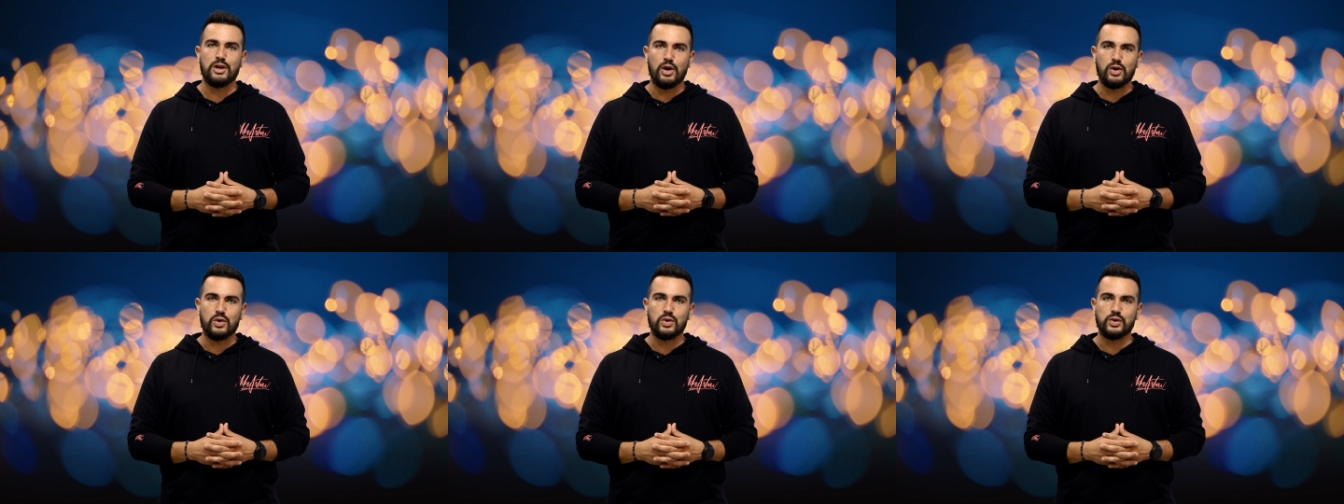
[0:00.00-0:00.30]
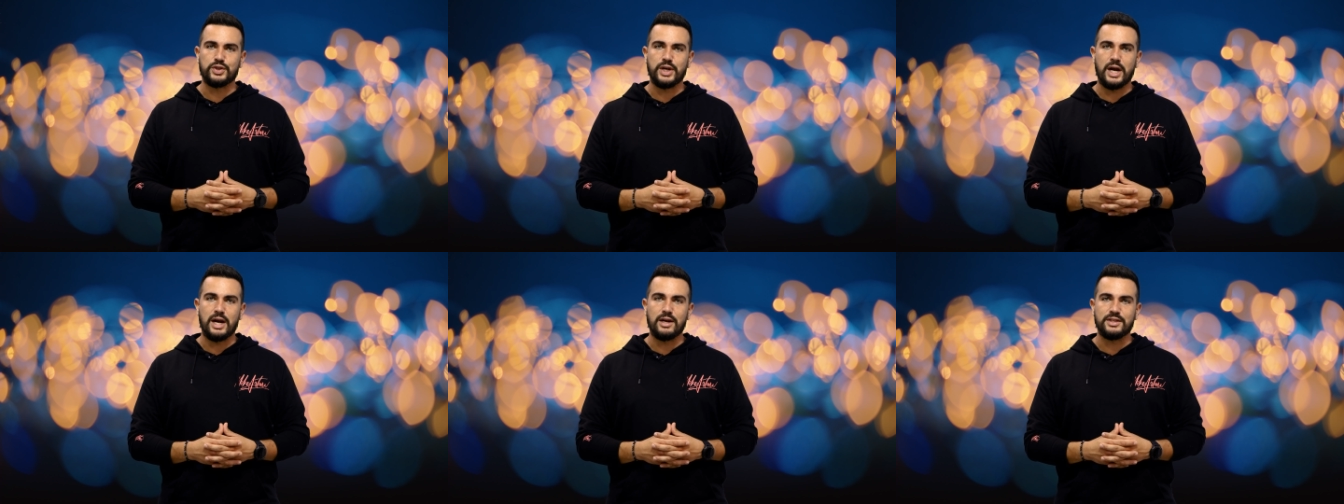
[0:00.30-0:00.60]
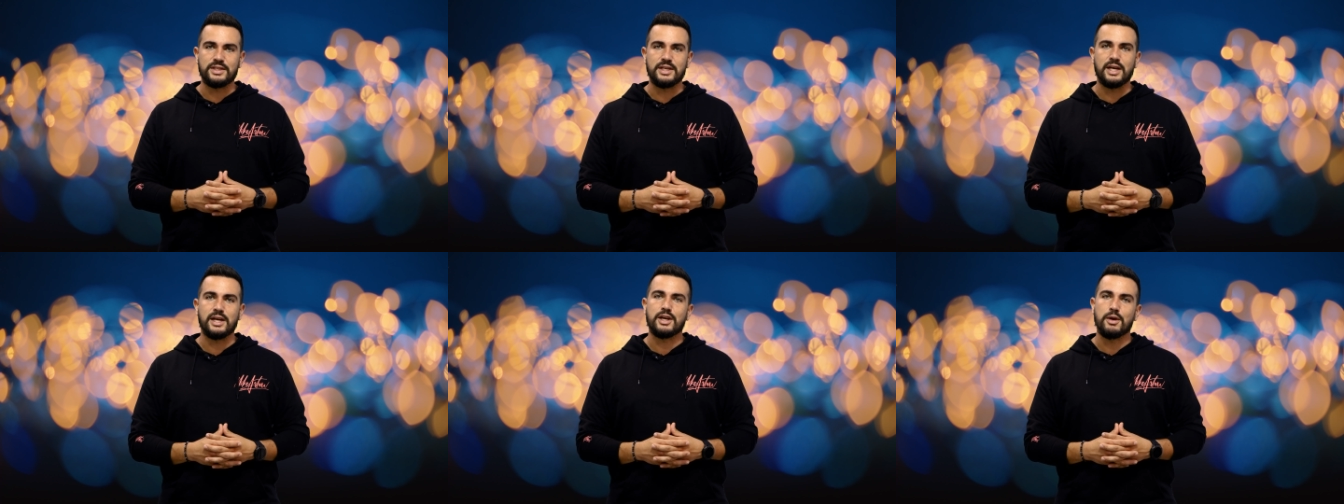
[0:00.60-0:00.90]
local
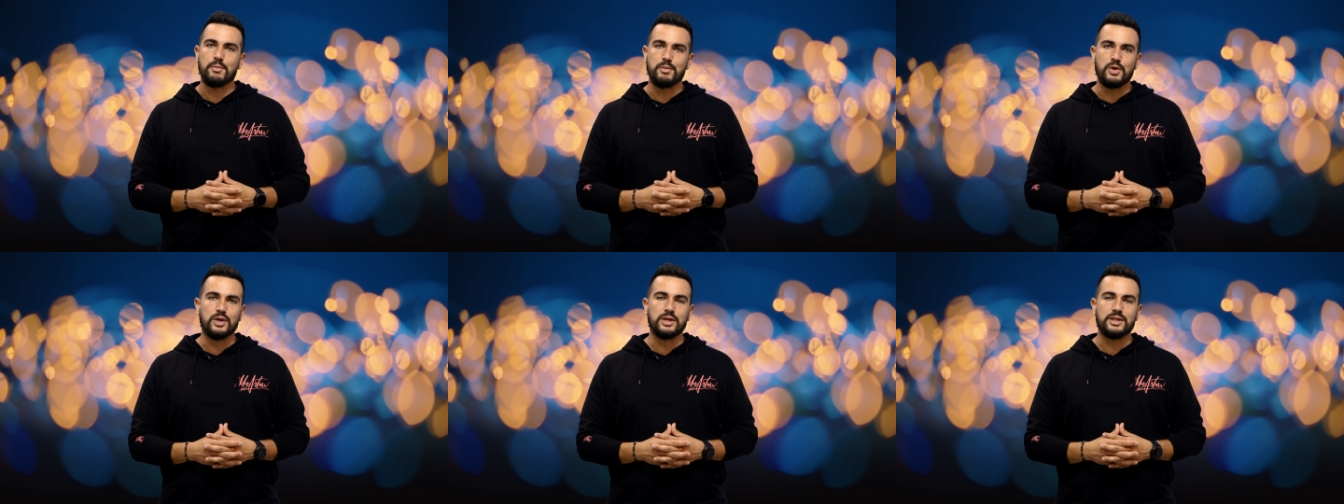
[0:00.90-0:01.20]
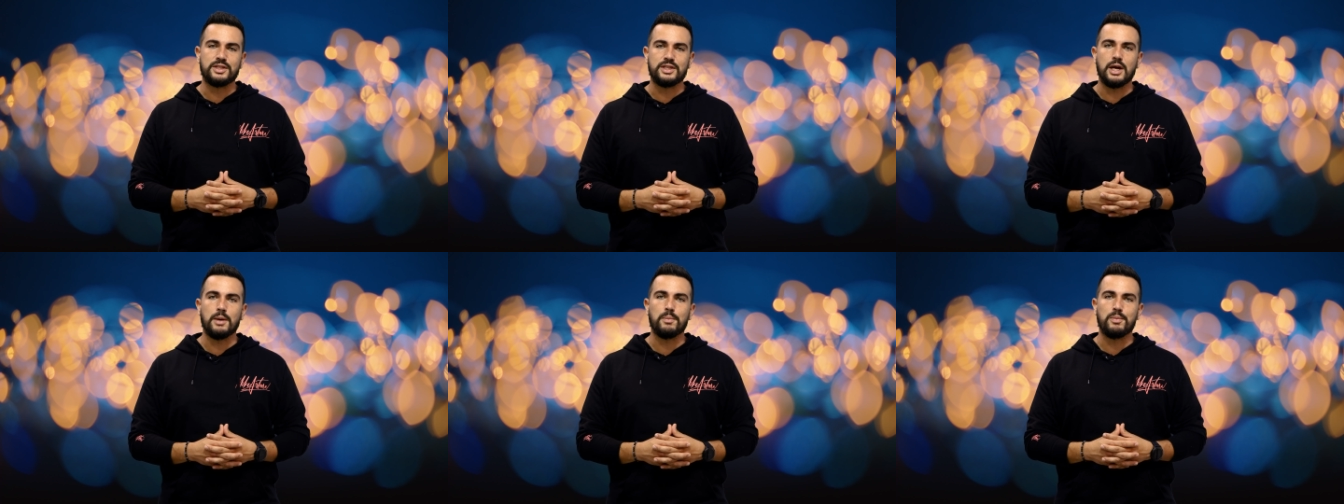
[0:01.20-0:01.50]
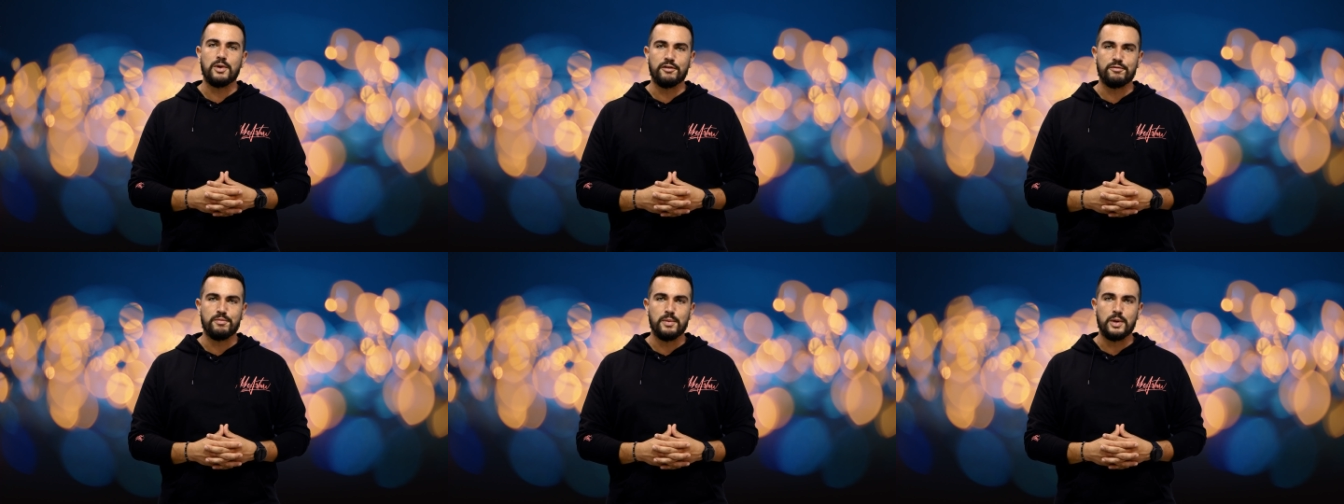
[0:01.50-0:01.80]
charity and community
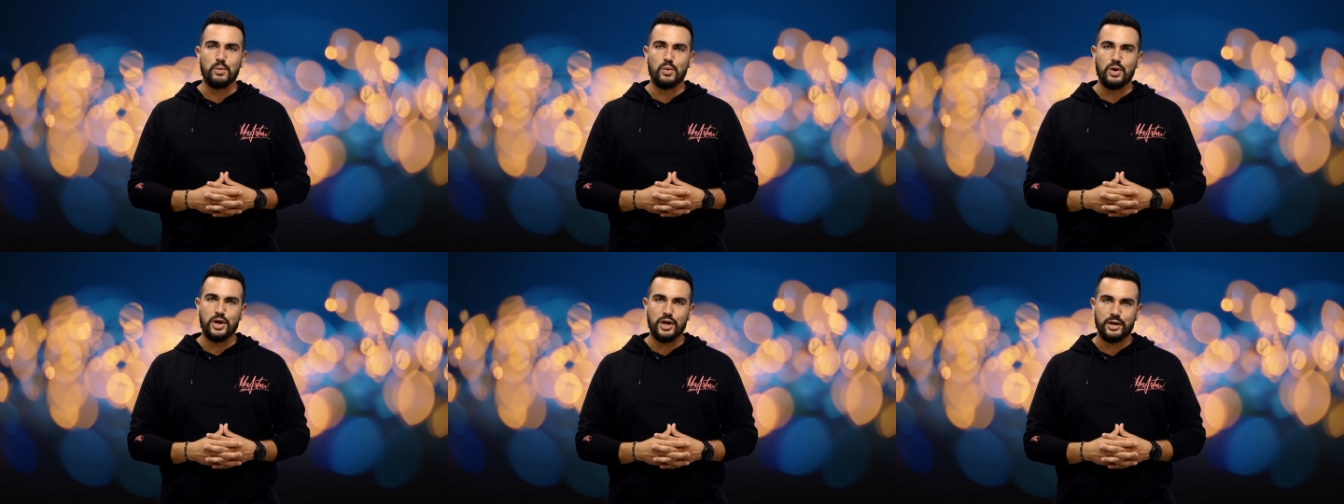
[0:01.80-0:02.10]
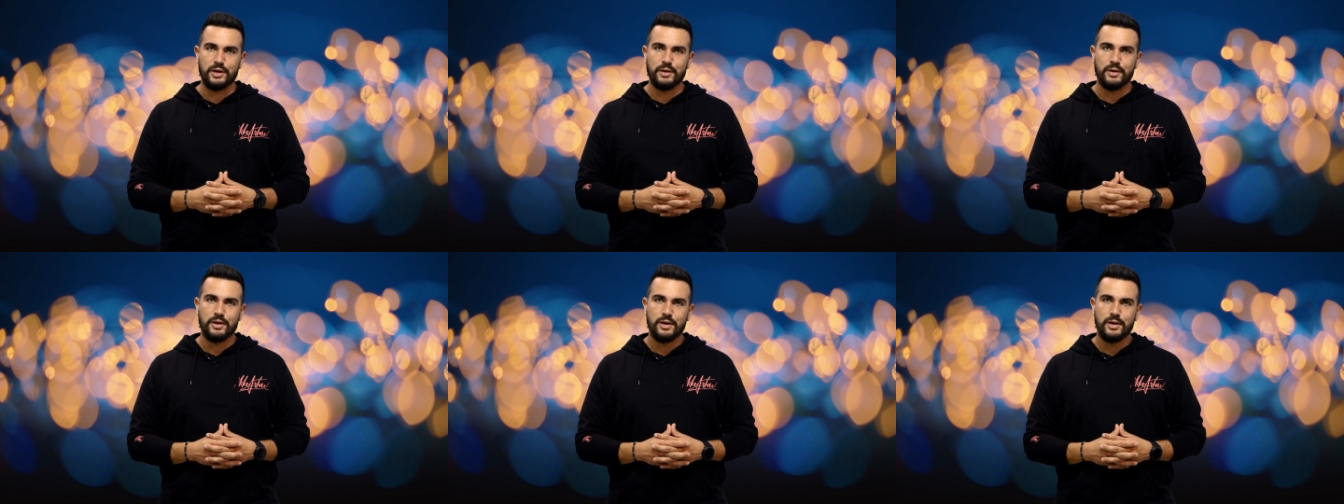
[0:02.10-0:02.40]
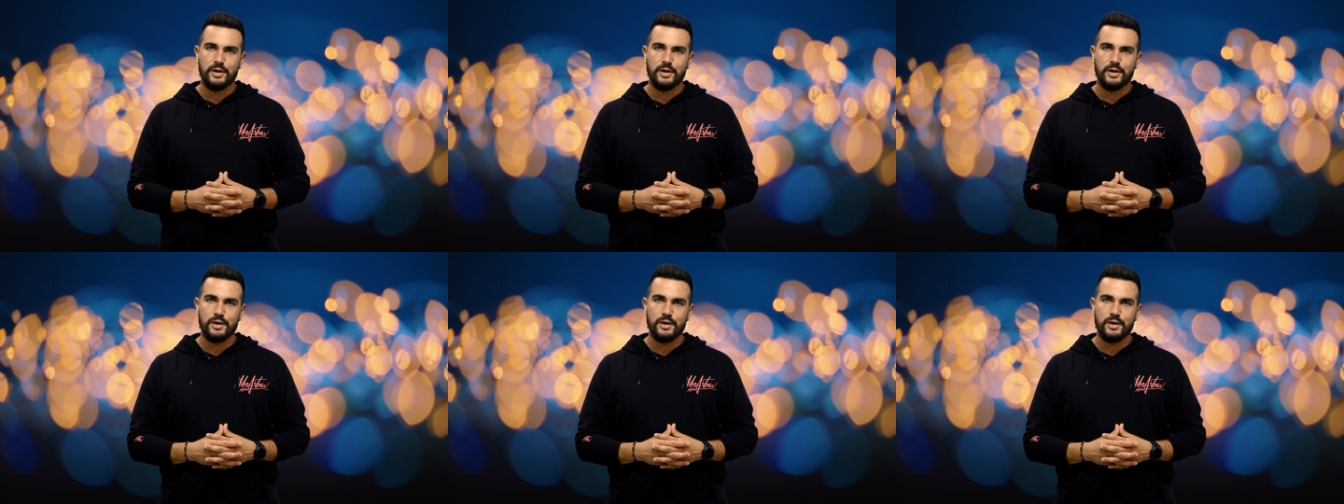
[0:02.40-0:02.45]
upliftment work.